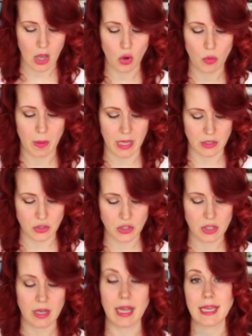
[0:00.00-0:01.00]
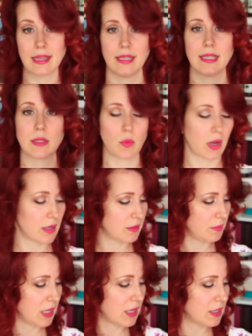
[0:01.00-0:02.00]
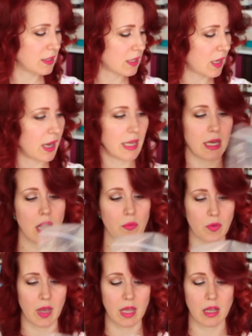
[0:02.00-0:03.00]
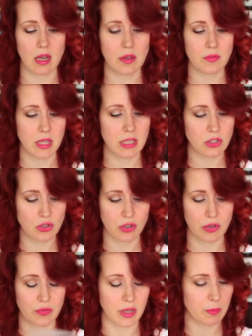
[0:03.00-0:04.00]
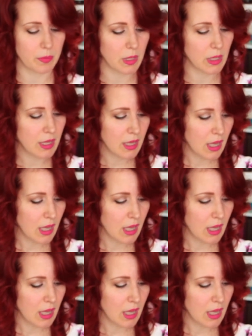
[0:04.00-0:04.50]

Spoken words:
a whole bunch like this one, because I love it and I love the history of it, but